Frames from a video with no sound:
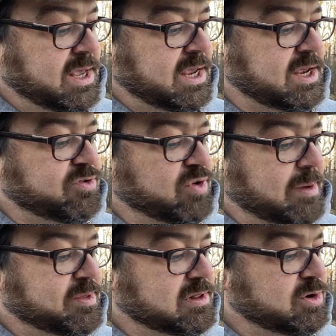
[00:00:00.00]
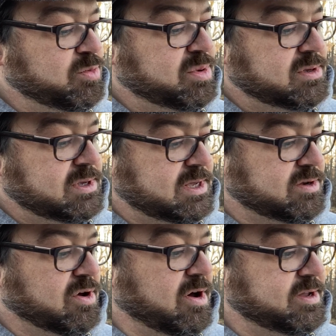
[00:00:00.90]
He dropped the loop.
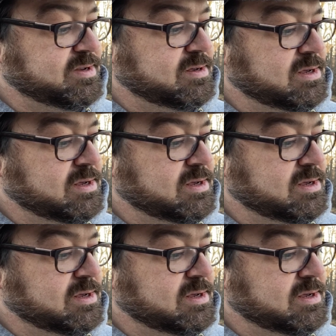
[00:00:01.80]
It caught.